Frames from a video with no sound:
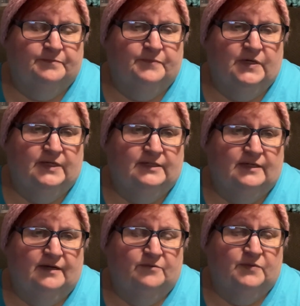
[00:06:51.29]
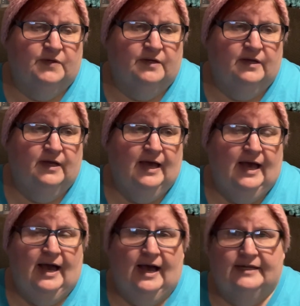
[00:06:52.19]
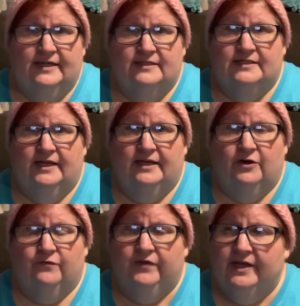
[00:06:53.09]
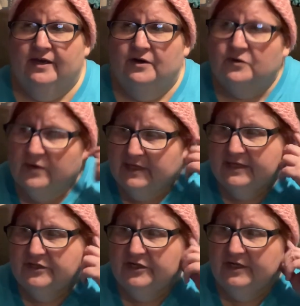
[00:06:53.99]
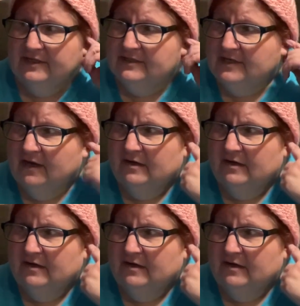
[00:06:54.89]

But, I did see her video that she's,